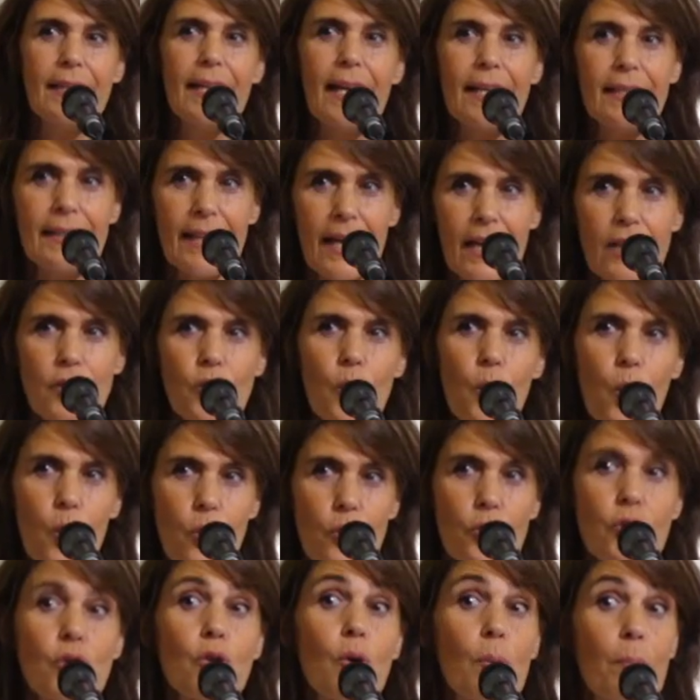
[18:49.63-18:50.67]
that
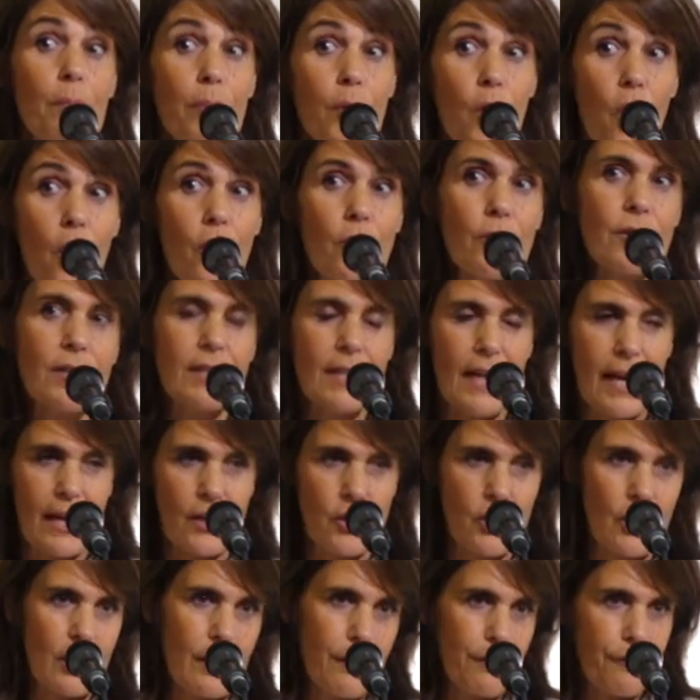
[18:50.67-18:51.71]
also blocks
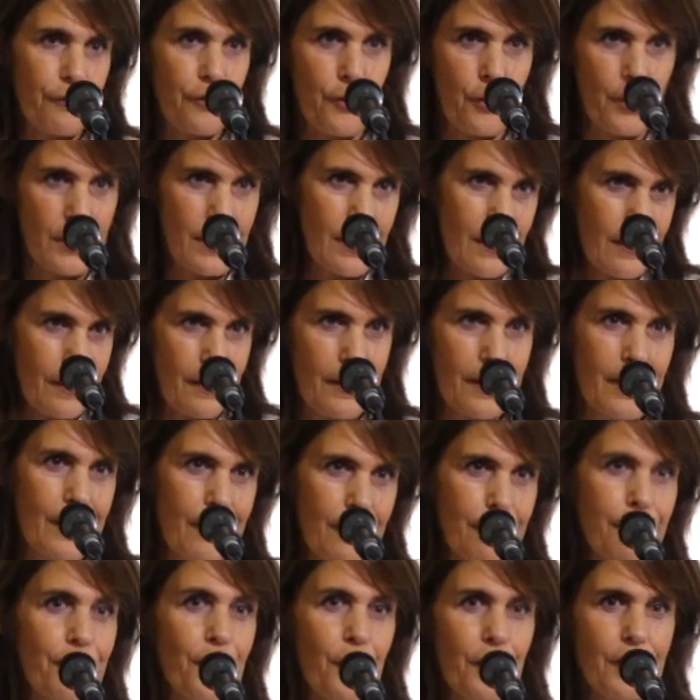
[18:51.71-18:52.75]
actually
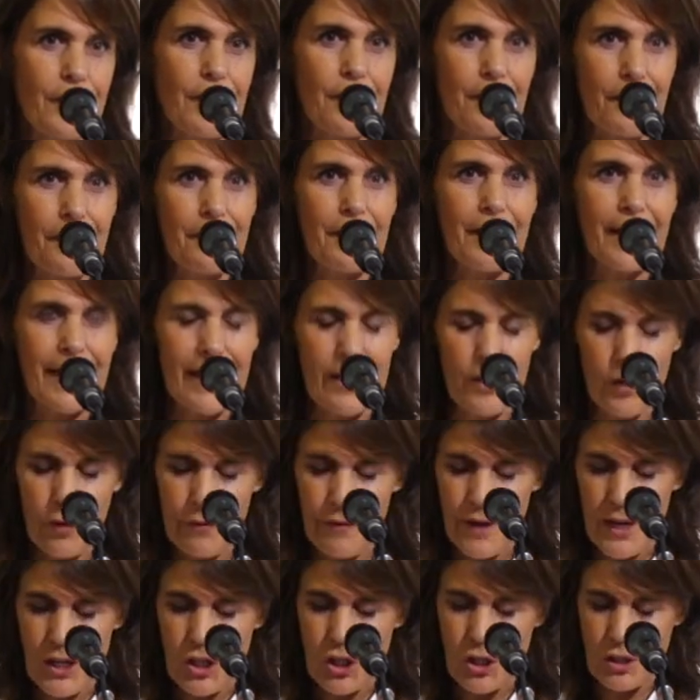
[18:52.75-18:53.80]
further
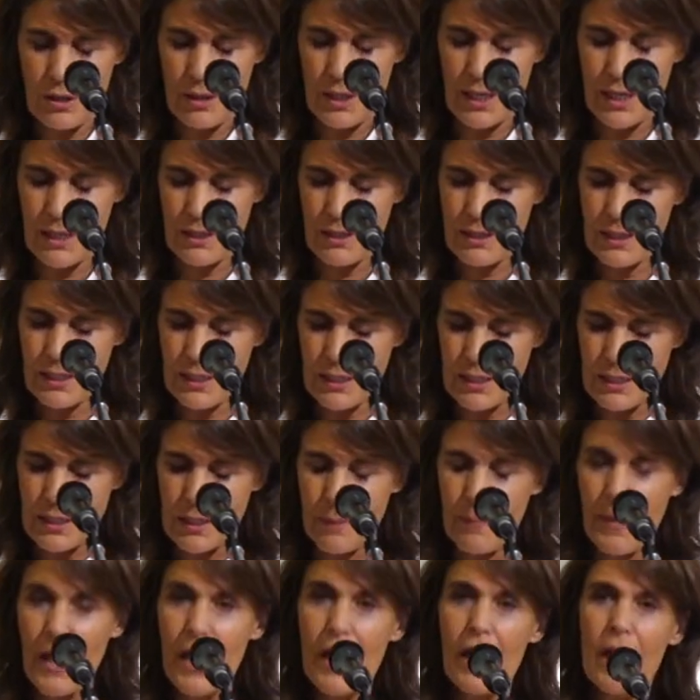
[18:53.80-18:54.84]
innovation in the
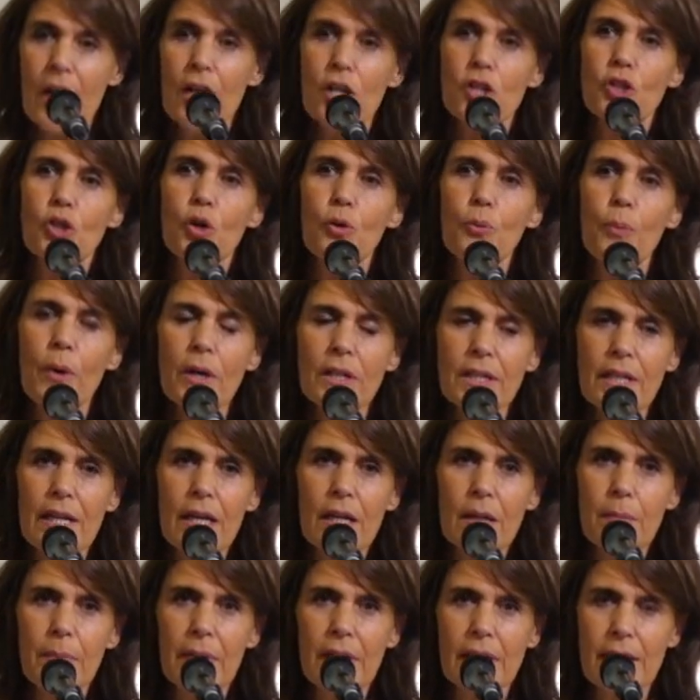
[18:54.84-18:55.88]
system. So what
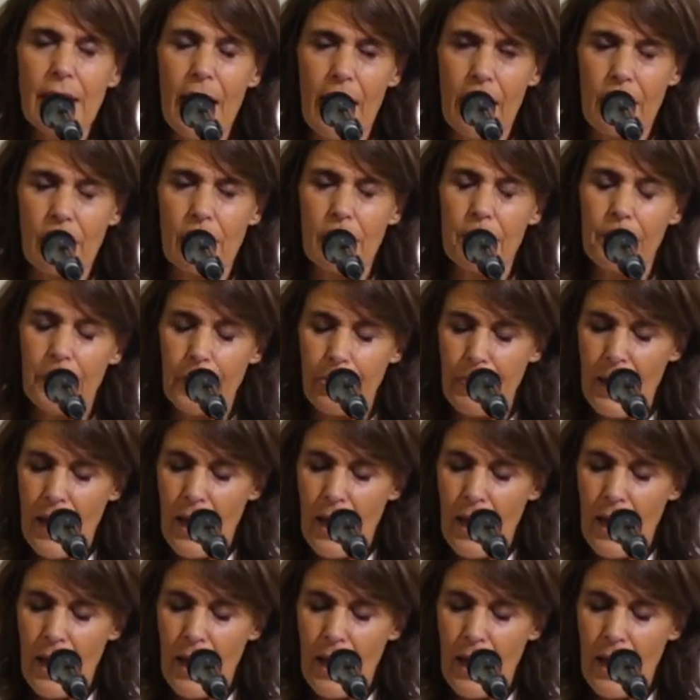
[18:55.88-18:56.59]
can be done?